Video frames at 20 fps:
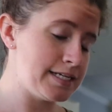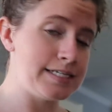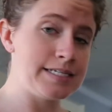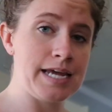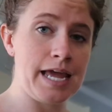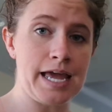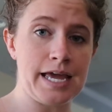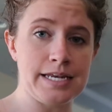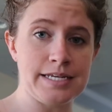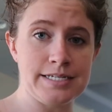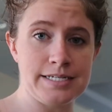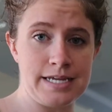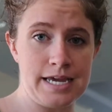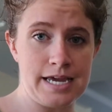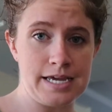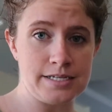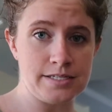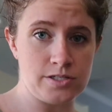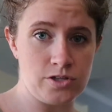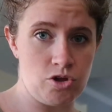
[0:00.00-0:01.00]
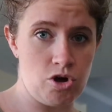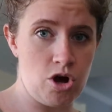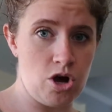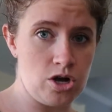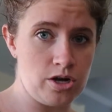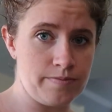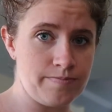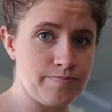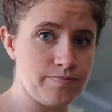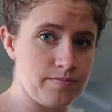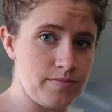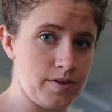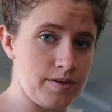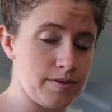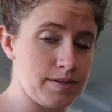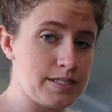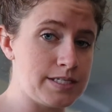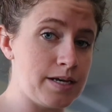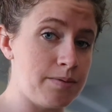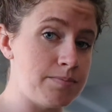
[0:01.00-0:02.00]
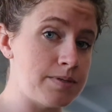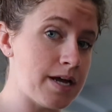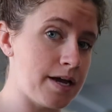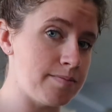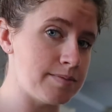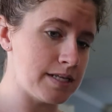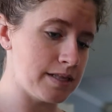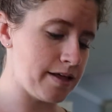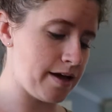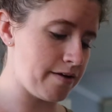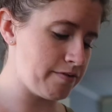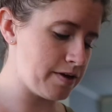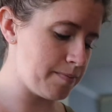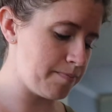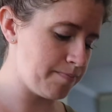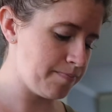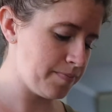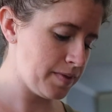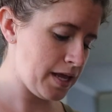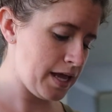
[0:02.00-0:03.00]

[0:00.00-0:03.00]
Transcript: 10 days long, sometimes 11.